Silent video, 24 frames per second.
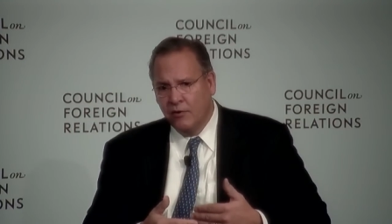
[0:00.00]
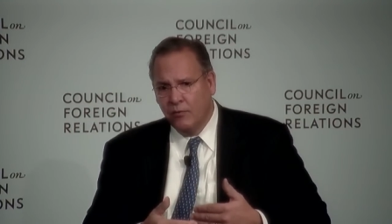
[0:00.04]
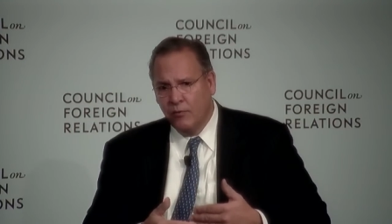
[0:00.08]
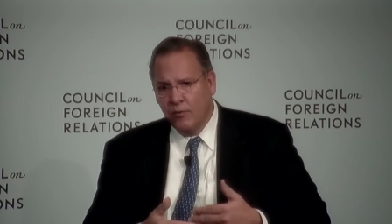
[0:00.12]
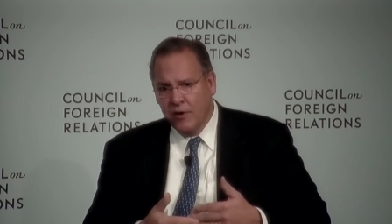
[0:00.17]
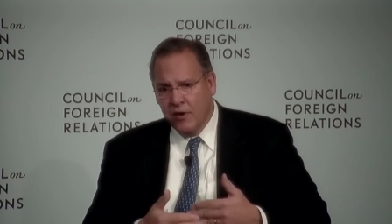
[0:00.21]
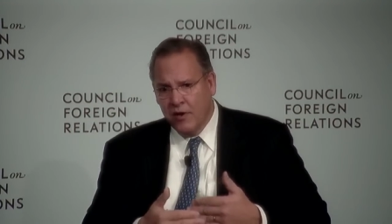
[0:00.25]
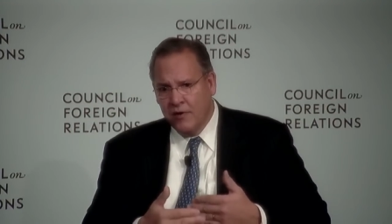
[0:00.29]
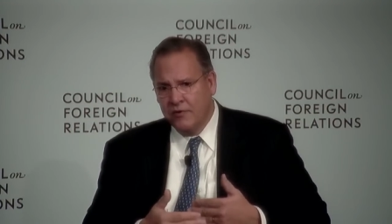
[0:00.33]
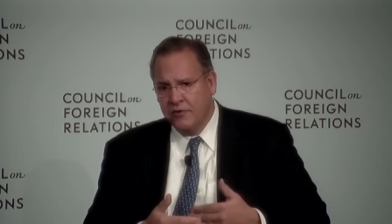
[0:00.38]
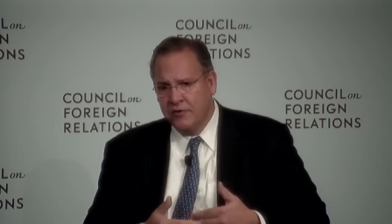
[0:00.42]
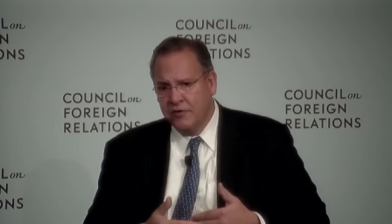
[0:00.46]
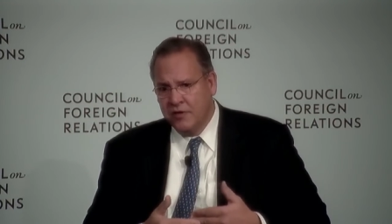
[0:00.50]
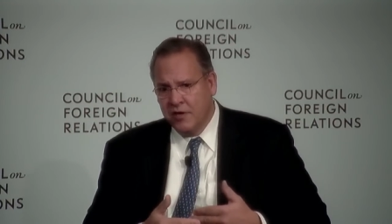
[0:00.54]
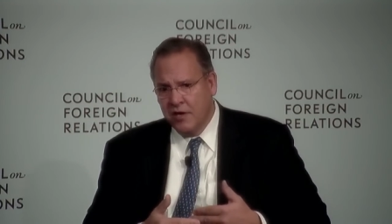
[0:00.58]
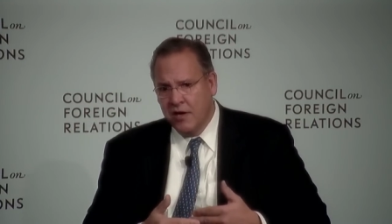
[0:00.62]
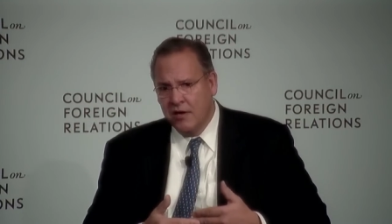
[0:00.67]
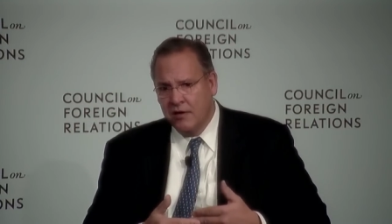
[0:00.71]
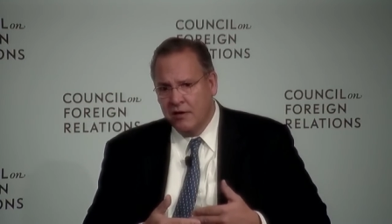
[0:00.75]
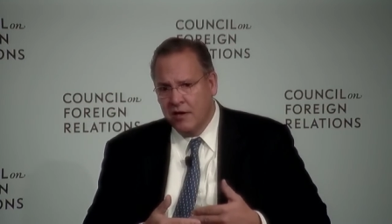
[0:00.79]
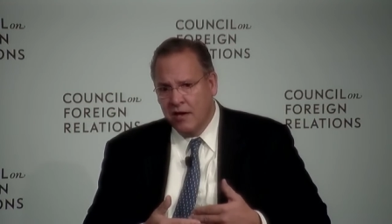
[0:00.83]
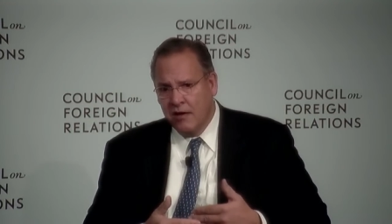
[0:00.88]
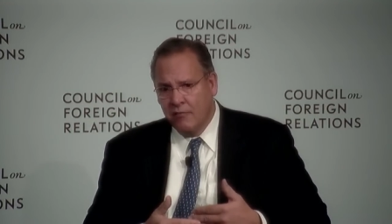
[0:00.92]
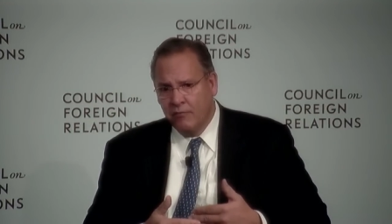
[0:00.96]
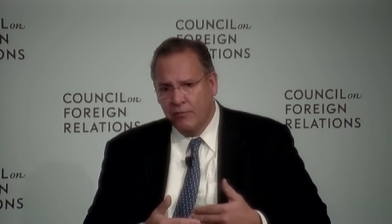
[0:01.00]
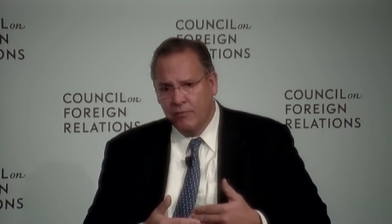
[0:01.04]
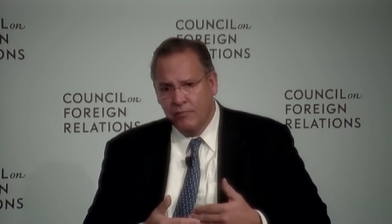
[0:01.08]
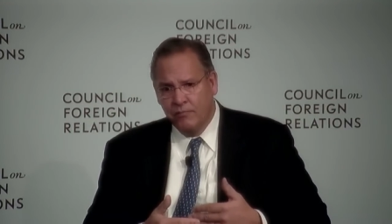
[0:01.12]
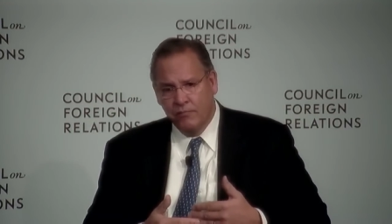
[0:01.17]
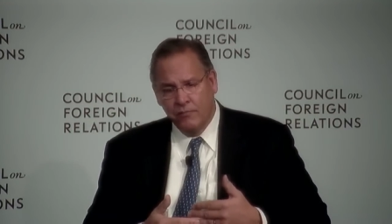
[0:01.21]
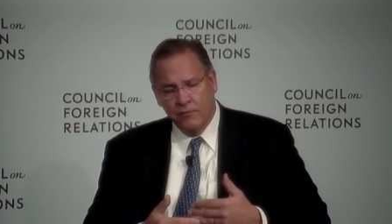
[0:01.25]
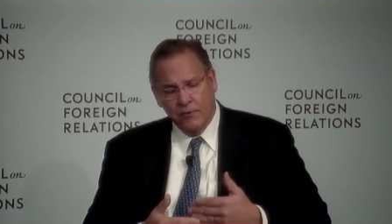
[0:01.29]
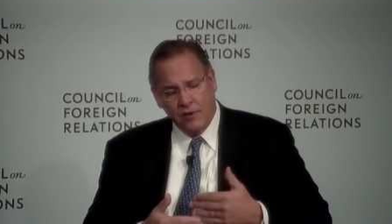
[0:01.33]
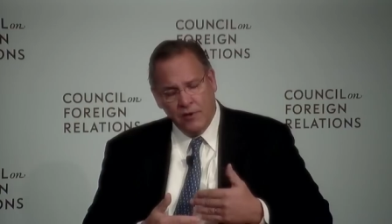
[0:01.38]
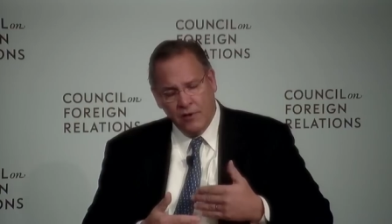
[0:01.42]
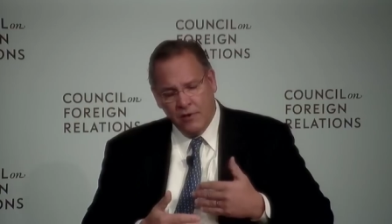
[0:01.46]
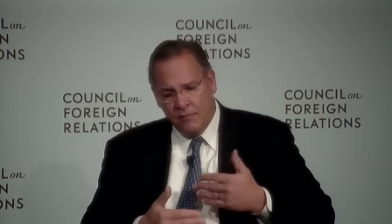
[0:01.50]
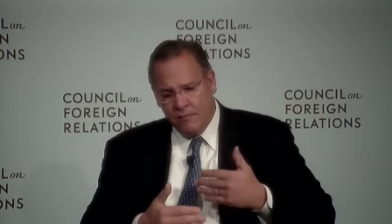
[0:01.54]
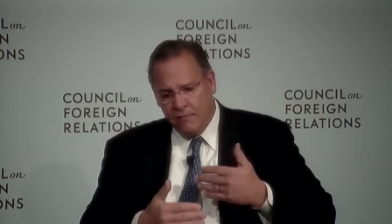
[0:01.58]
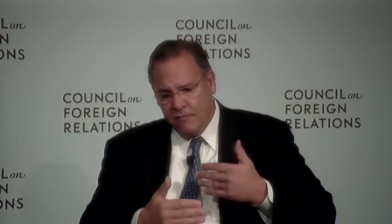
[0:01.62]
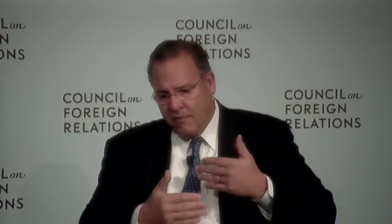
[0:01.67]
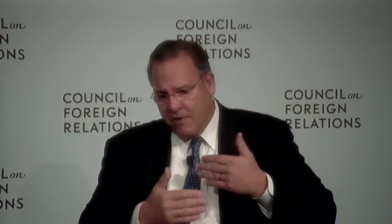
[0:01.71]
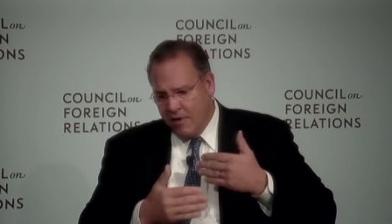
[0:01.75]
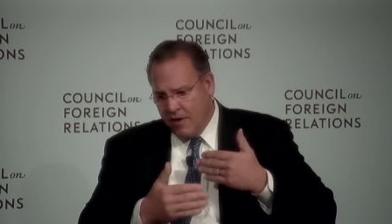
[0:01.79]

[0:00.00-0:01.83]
We understand that. We, um,